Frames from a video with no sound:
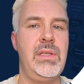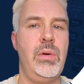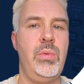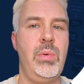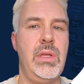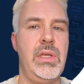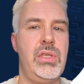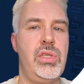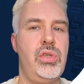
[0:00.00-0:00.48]

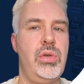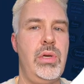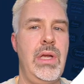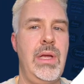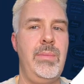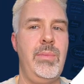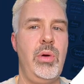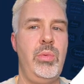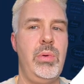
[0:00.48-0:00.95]
with a
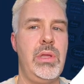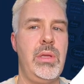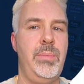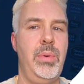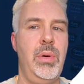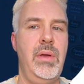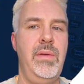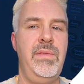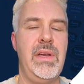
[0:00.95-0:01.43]
stream with the
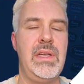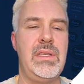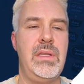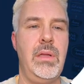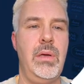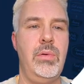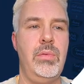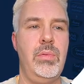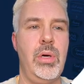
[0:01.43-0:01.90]
prefix
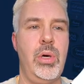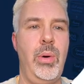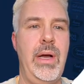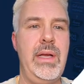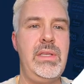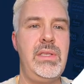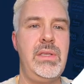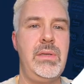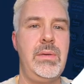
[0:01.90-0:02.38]
loan
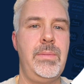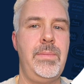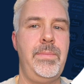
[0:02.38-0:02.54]
request,